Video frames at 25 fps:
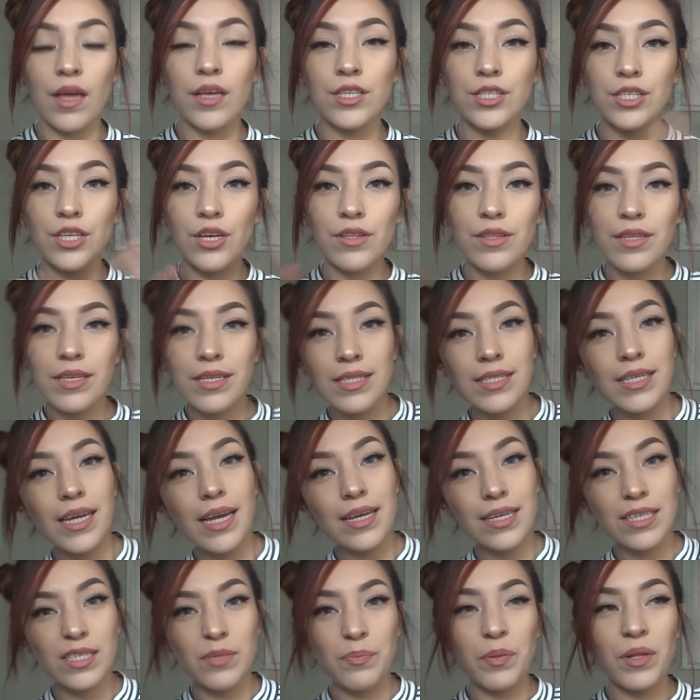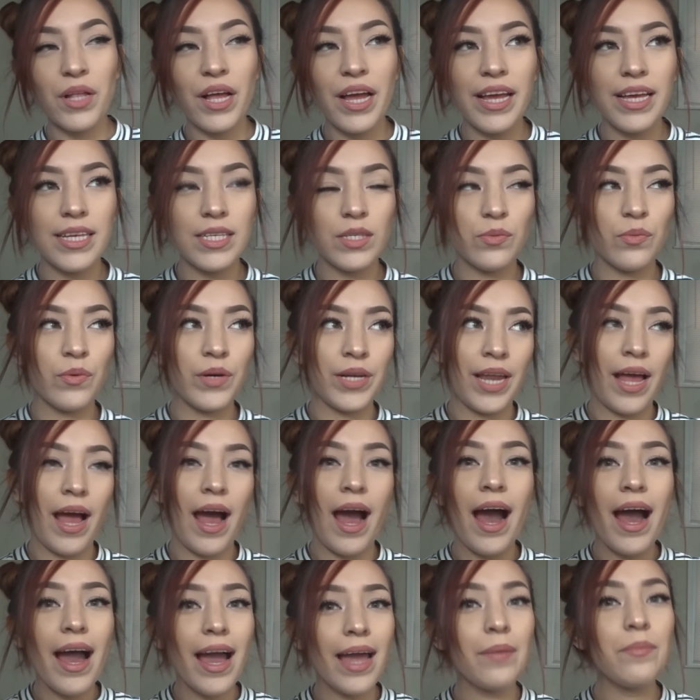So this takes place when
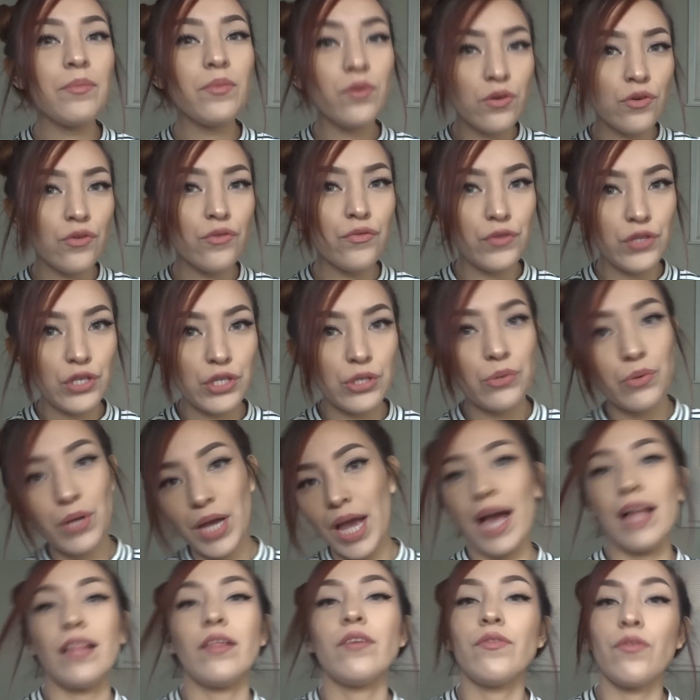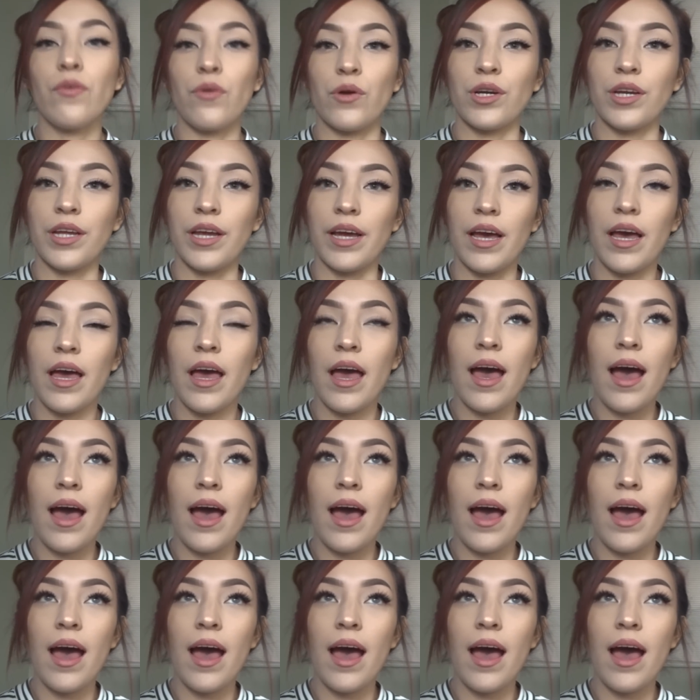I moved to California.